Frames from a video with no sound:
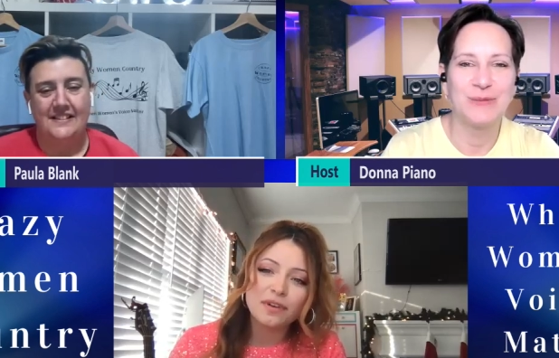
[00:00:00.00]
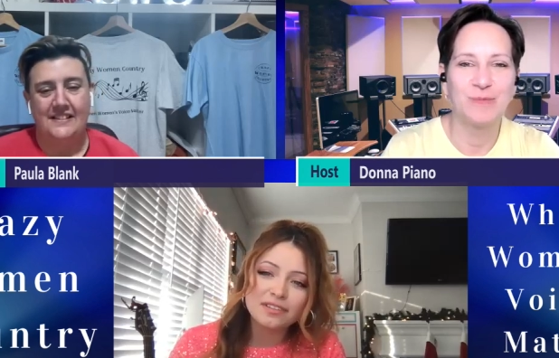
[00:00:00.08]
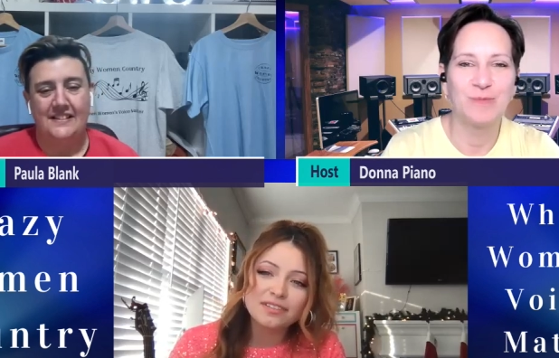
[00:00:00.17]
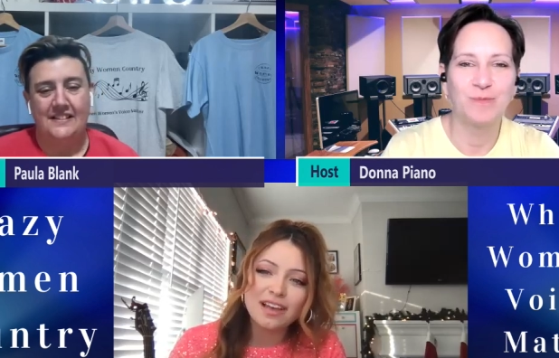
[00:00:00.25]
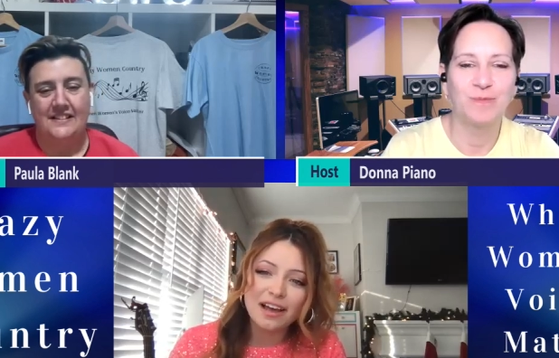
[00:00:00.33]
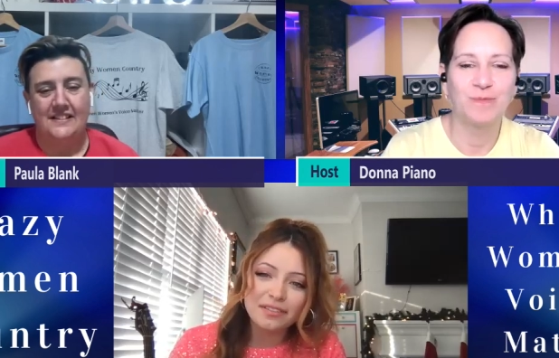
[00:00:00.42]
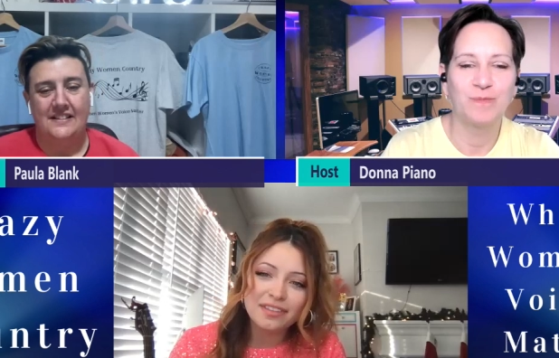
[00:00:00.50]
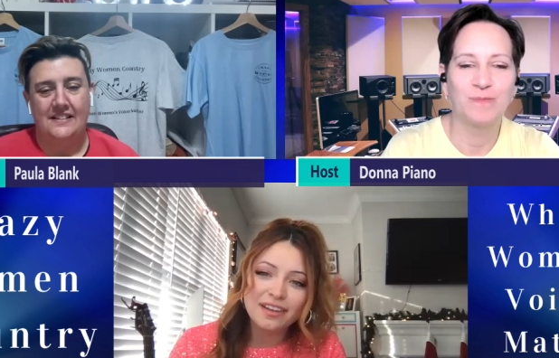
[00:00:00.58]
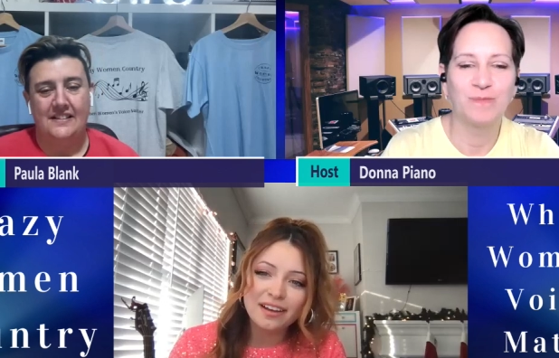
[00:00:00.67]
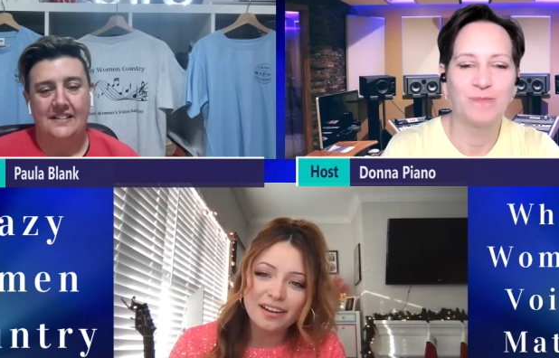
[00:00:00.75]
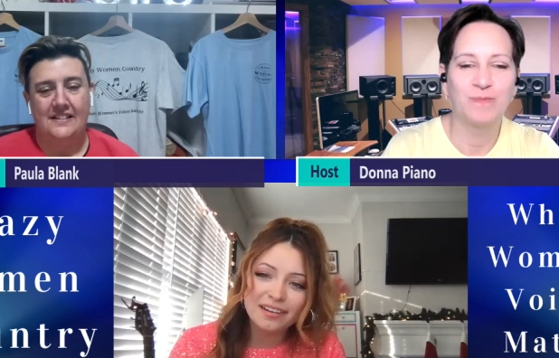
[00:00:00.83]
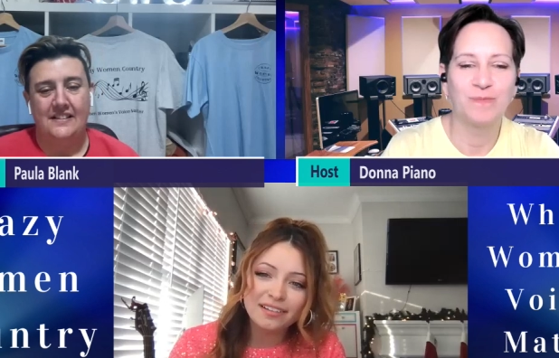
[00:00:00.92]
Speaker 1: ones out
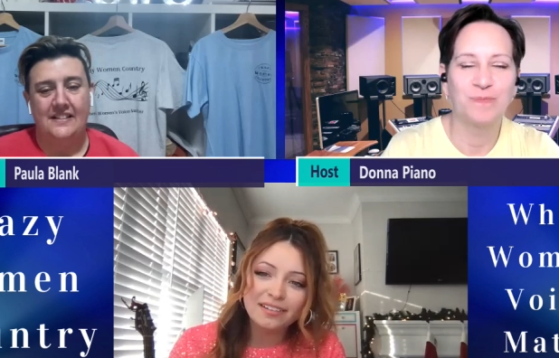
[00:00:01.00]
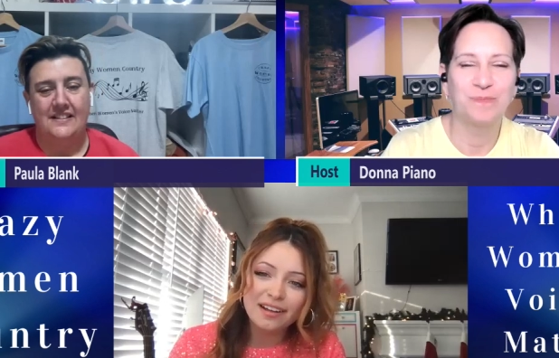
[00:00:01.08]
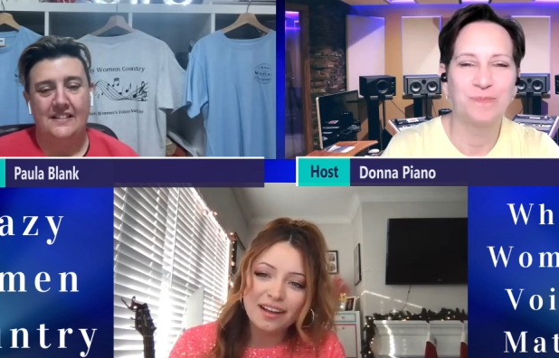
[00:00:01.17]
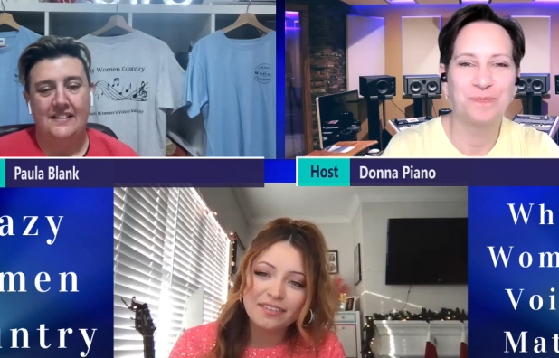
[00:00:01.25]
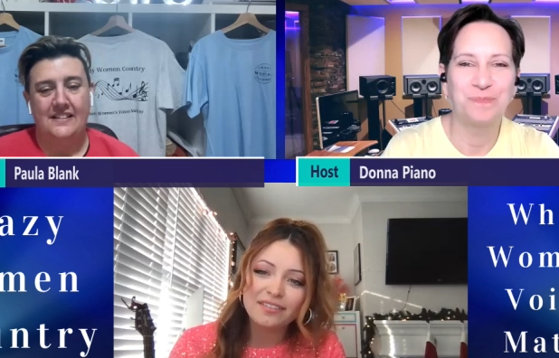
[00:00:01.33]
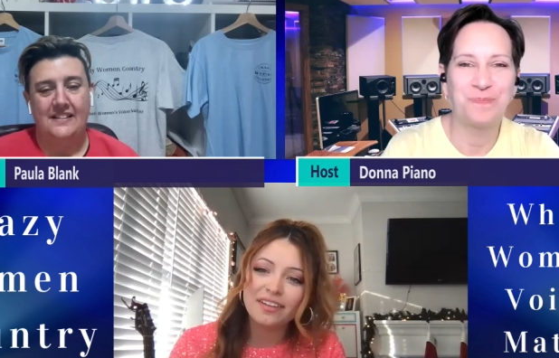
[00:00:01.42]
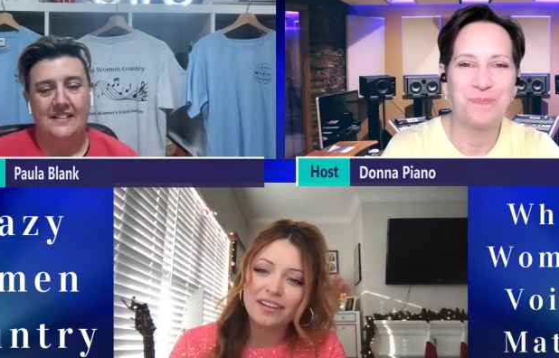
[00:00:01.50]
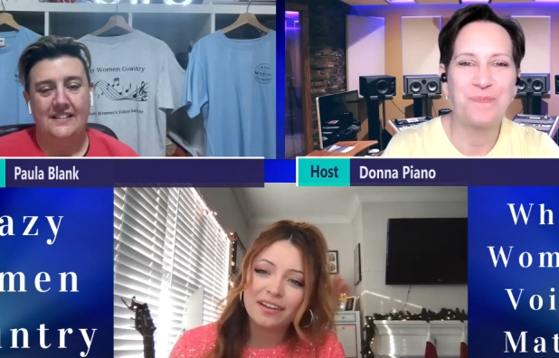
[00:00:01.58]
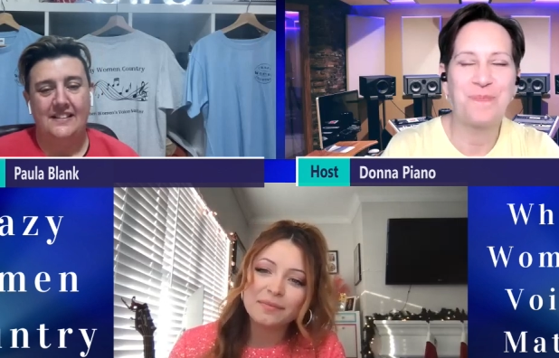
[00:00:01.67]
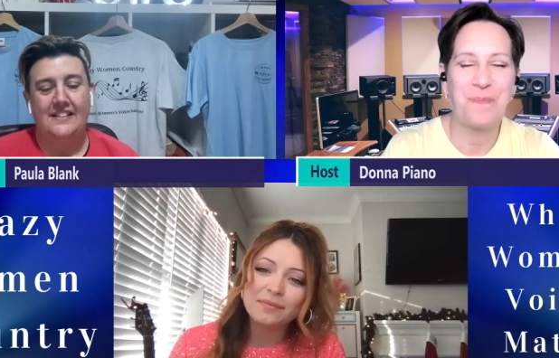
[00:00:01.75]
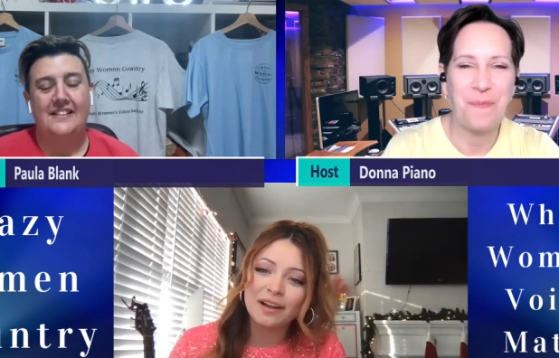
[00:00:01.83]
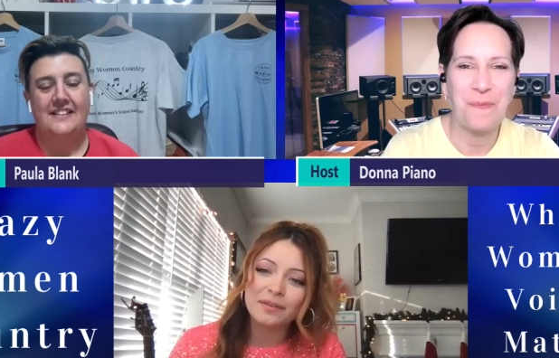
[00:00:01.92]
there. I feel like
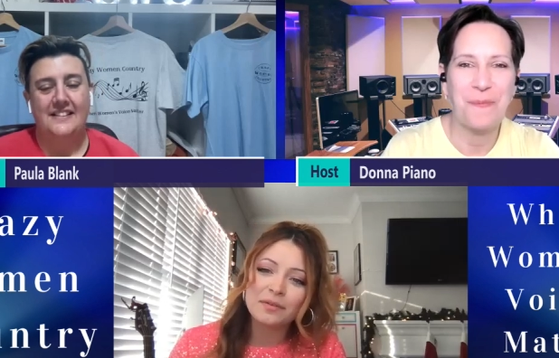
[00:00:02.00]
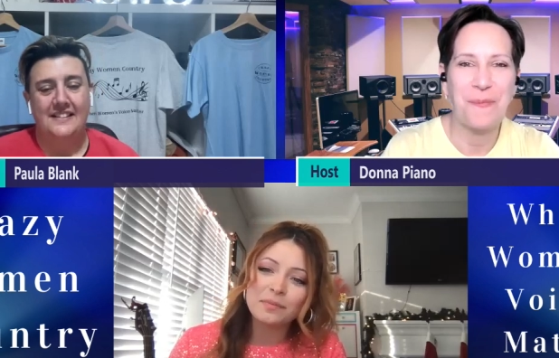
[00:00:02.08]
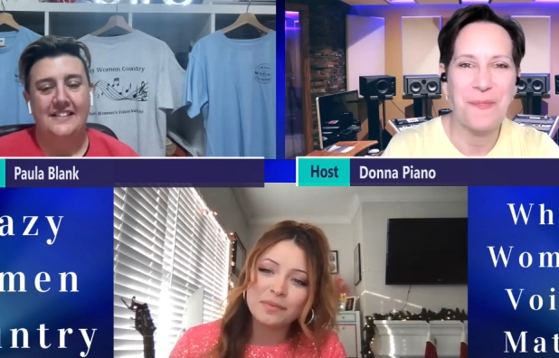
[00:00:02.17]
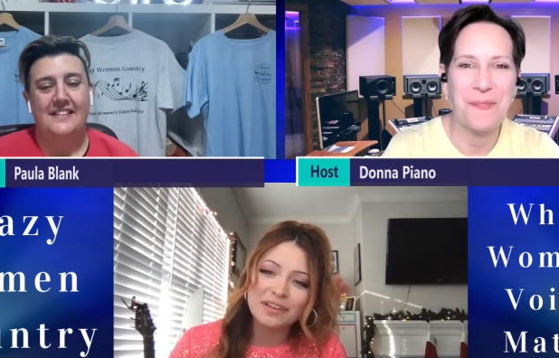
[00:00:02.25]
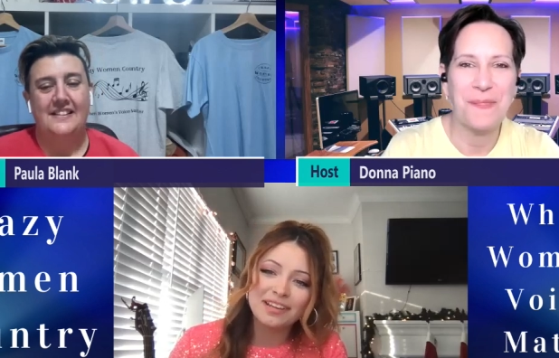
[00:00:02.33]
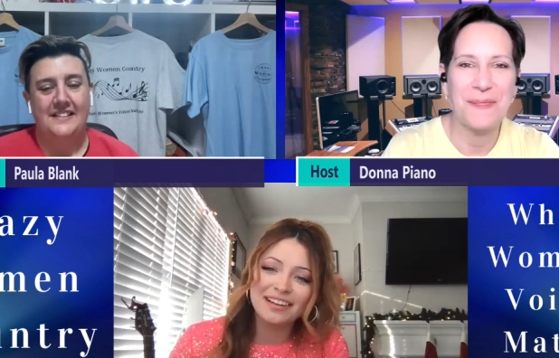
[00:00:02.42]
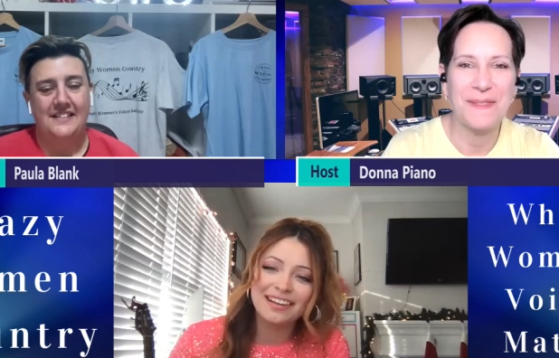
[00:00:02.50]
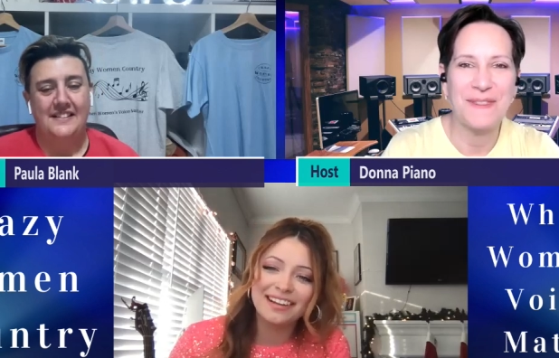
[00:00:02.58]
mine would be,